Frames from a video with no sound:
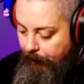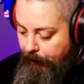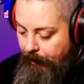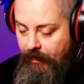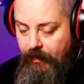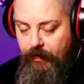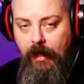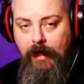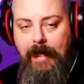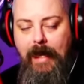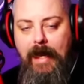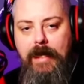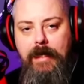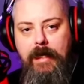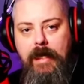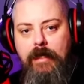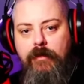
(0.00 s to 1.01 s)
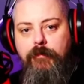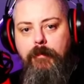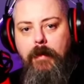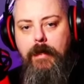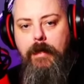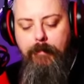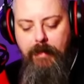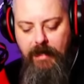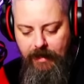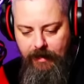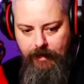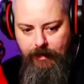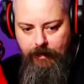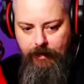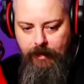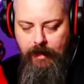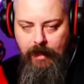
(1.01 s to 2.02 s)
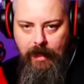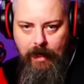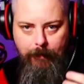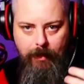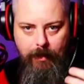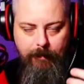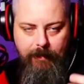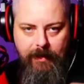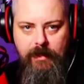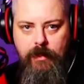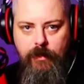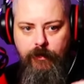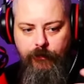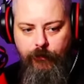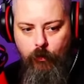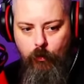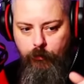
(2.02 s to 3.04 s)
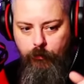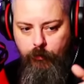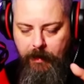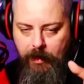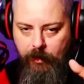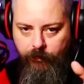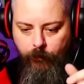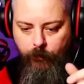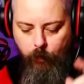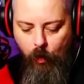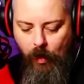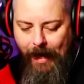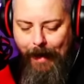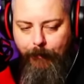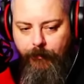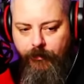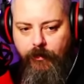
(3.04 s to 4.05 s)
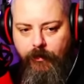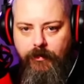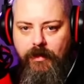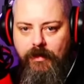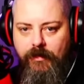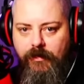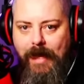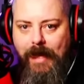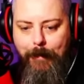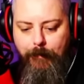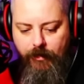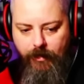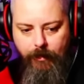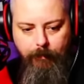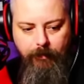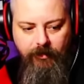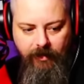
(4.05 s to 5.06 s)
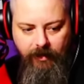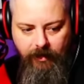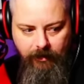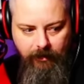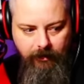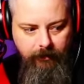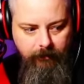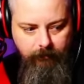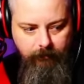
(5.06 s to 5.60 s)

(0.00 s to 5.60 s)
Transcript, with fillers: But this, again, it's my opinion. And my opinion is formed because of what happens to this camera in particular.